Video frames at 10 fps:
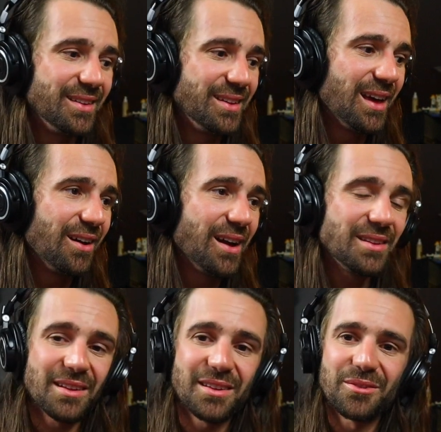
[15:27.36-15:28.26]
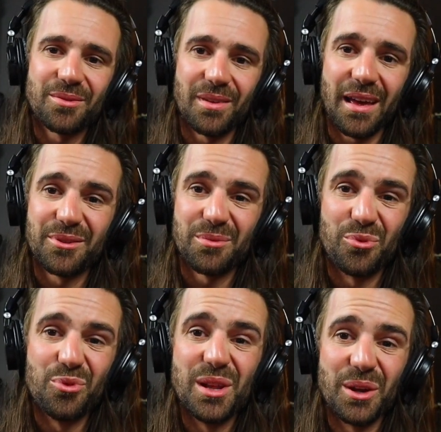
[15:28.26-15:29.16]
yeah, Icehouse have
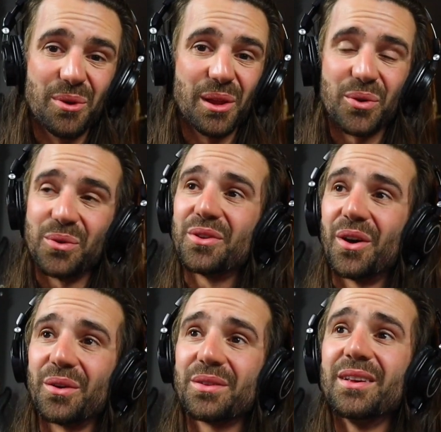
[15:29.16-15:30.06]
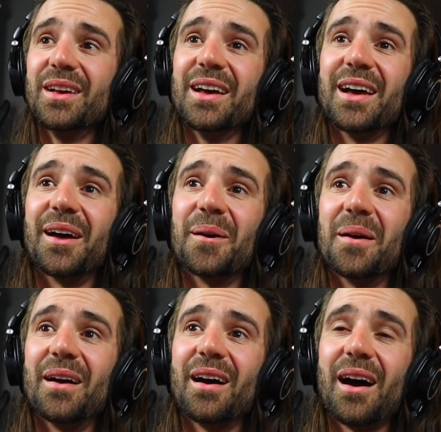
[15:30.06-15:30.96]
some really, really good songs.
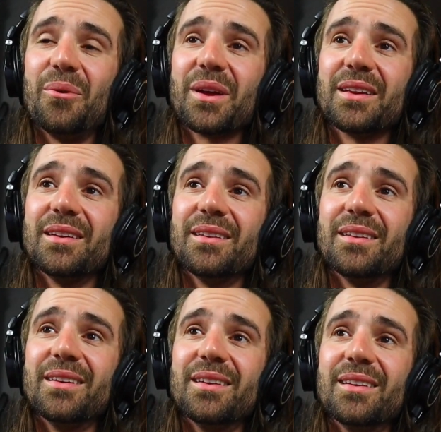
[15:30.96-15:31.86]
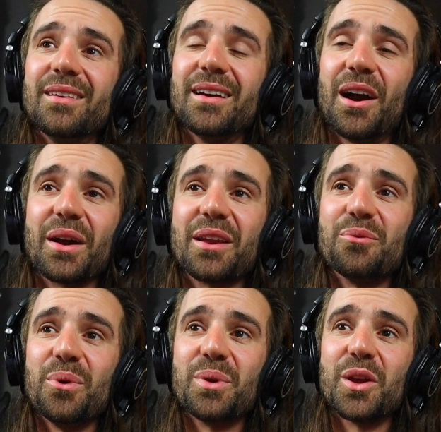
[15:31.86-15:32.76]
I reckon
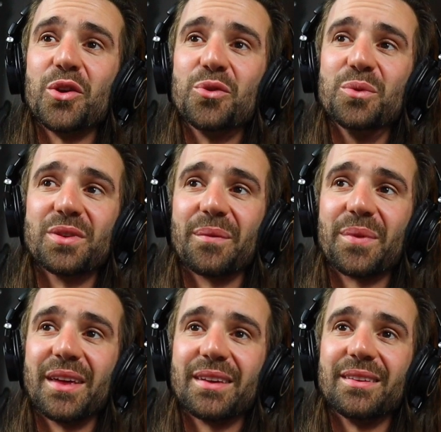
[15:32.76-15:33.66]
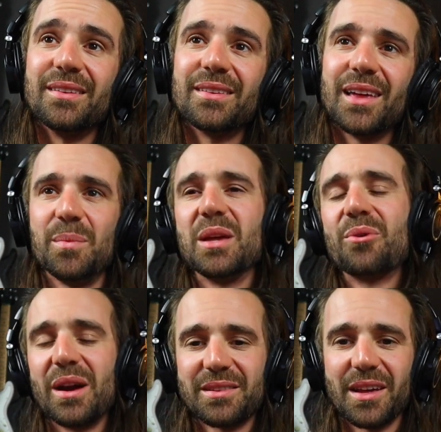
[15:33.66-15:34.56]
if we were going to do something, I mean,
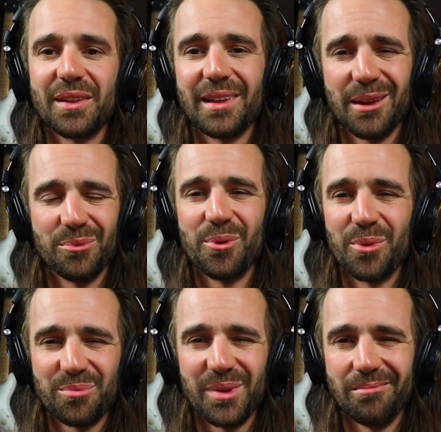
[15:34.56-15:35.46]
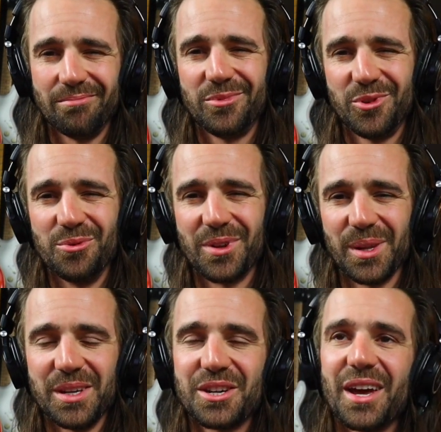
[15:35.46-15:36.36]
Great Southern Land would almost be too
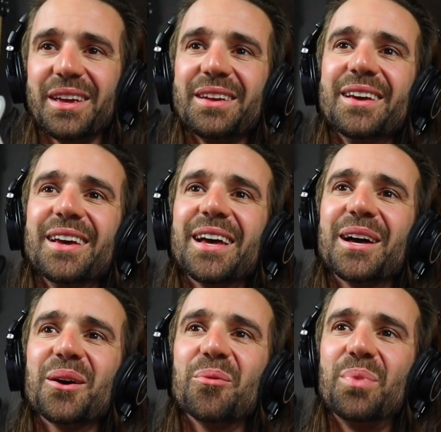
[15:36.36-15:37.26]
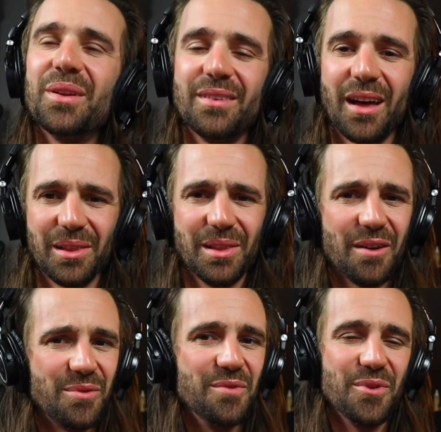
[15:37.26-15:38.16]
cliche, but I
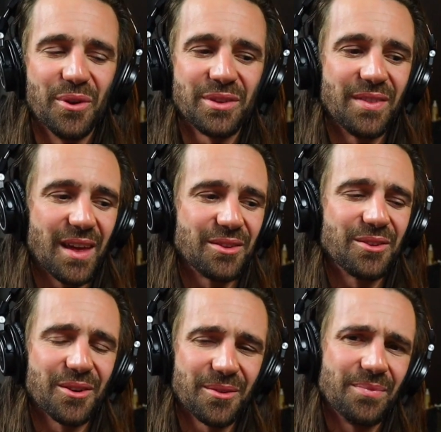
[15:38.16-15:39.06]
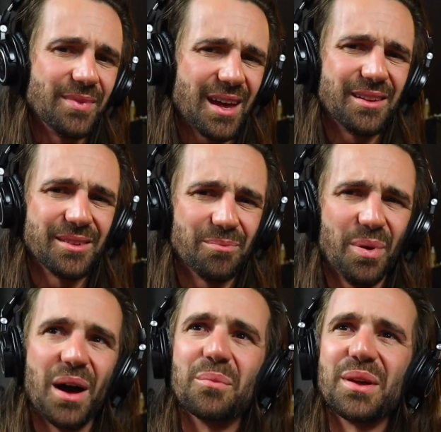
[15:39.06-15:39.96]
love the verse in that song. That is a
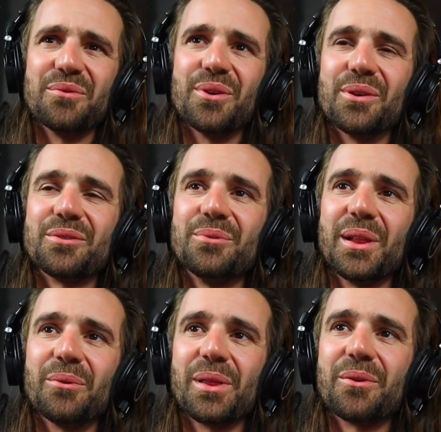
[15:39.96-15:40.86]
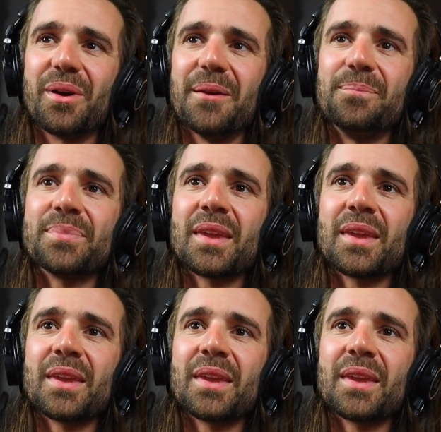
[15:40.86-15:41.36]
pumping verse, really, really great.